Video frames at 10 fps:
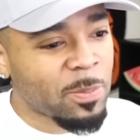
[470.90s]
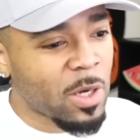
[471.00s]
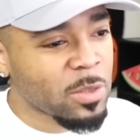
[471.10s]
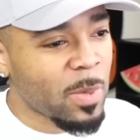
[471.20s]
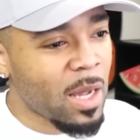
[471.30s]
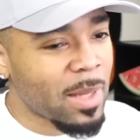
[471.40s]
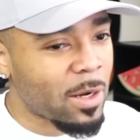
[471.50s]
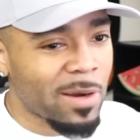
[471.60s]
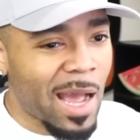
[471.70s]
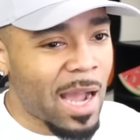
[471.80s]
SpongeBob,
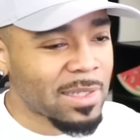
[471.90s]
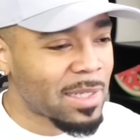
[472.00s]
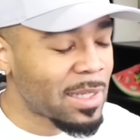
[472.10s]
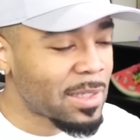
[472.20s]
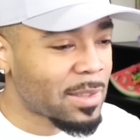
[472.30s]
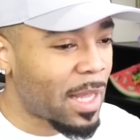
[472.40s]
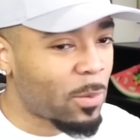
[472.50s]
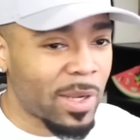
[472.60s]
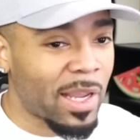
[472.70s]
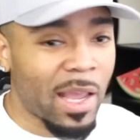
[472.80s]
like her eyes at least,
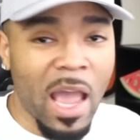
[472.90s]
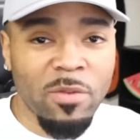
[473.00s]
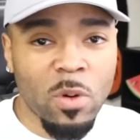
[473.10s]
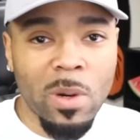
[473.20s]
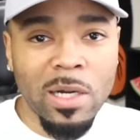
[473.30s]
like when he ain't have no